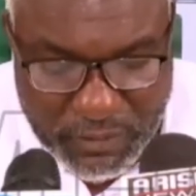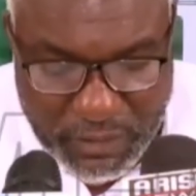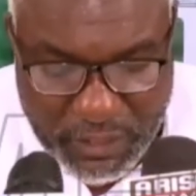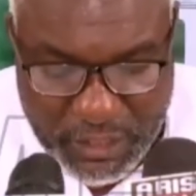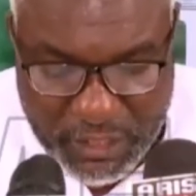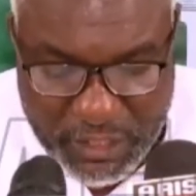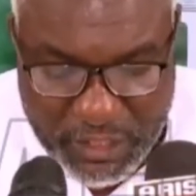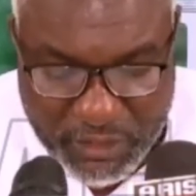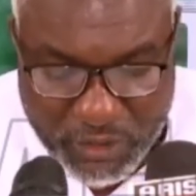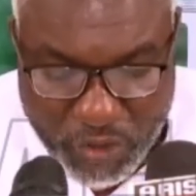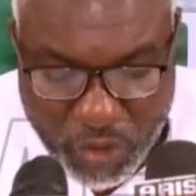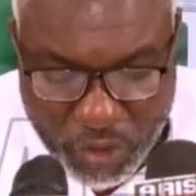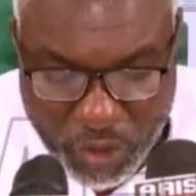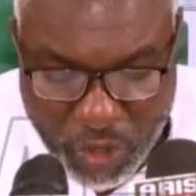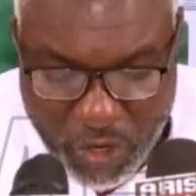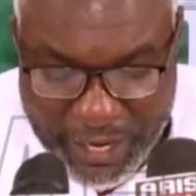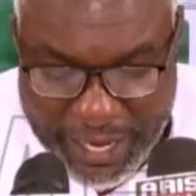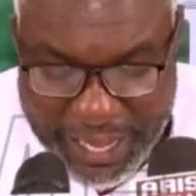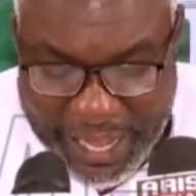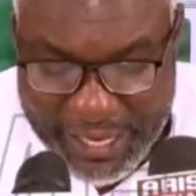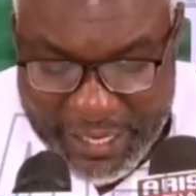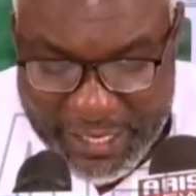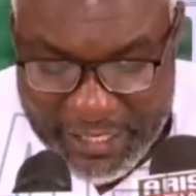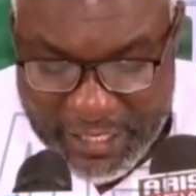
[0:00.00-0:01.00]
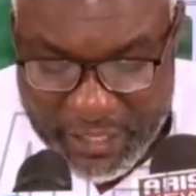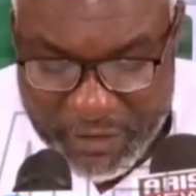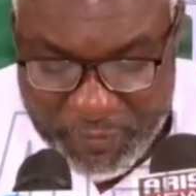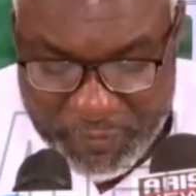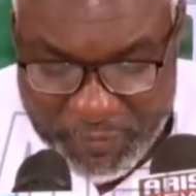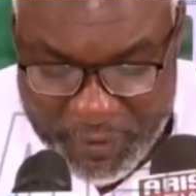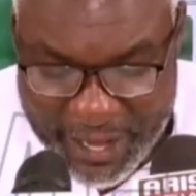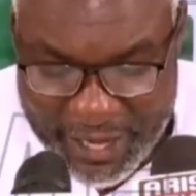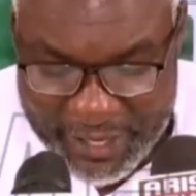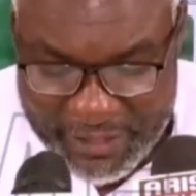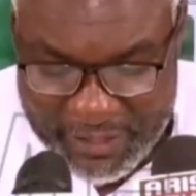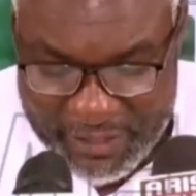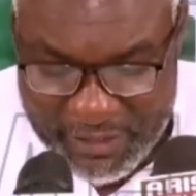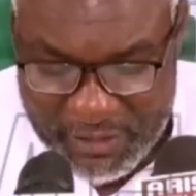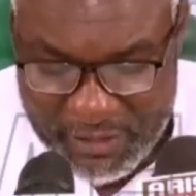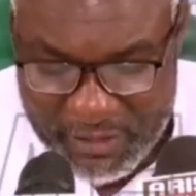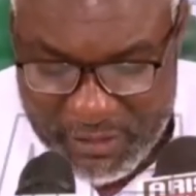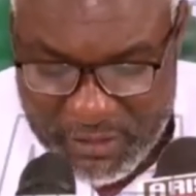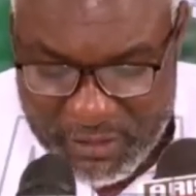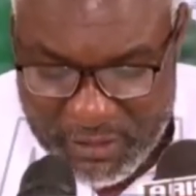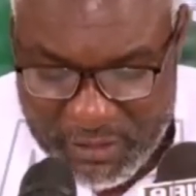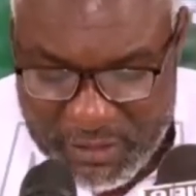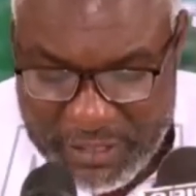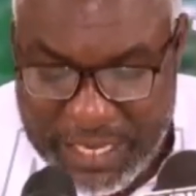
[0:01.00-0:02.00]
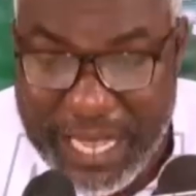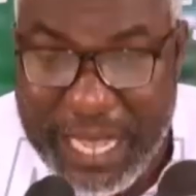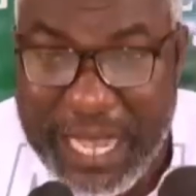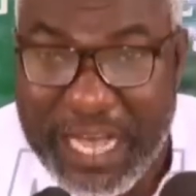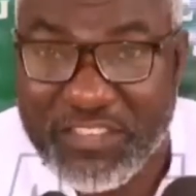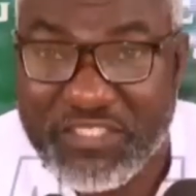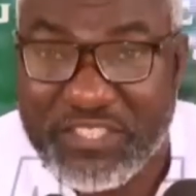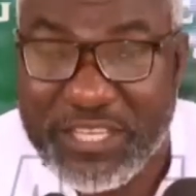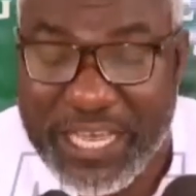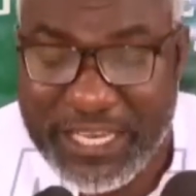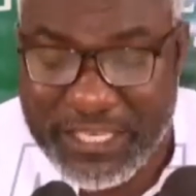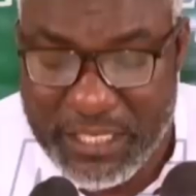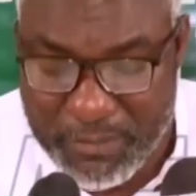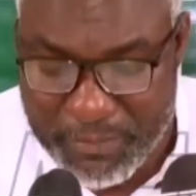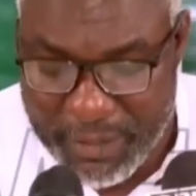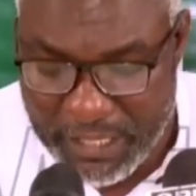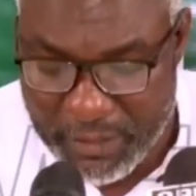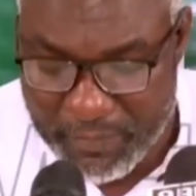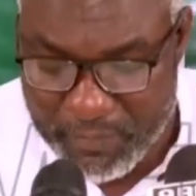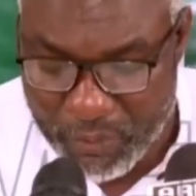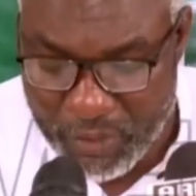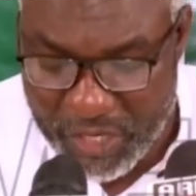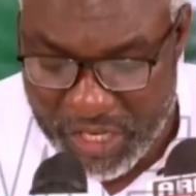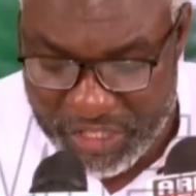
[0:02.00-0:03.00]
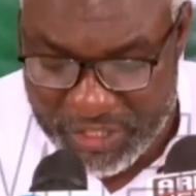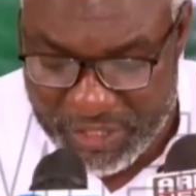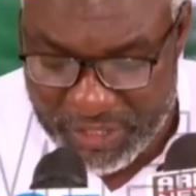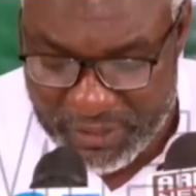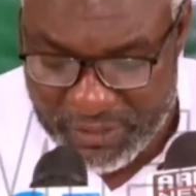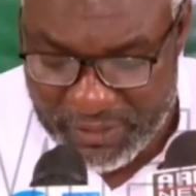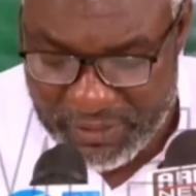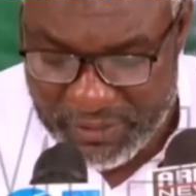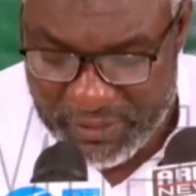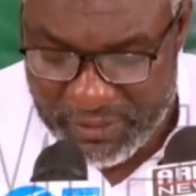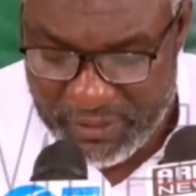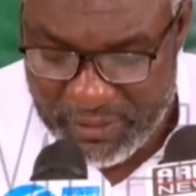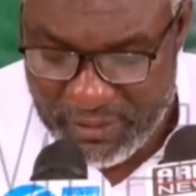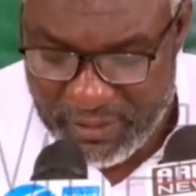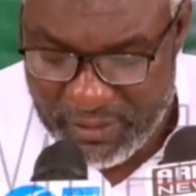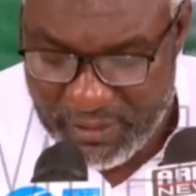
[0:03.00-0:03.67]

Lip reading: It is no longer a hidden fact that outside the manipulations